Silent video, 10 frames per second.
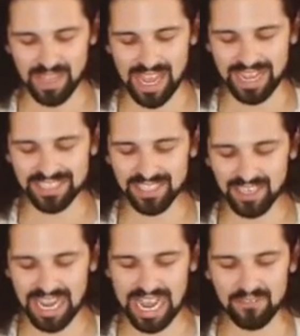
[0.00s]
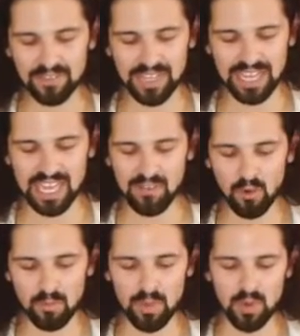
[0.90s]
I still have the
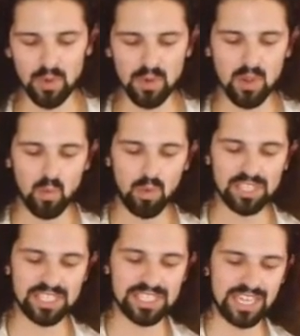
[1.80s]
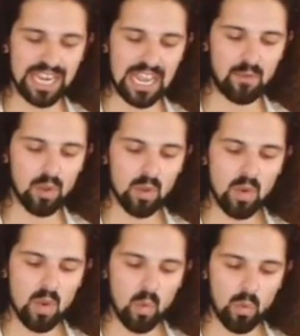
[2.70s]
keyboard view, which is enabled
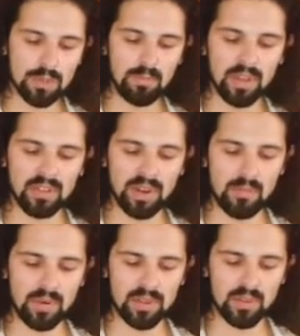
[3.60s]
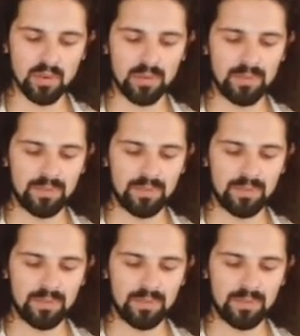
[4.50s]
with button number 2.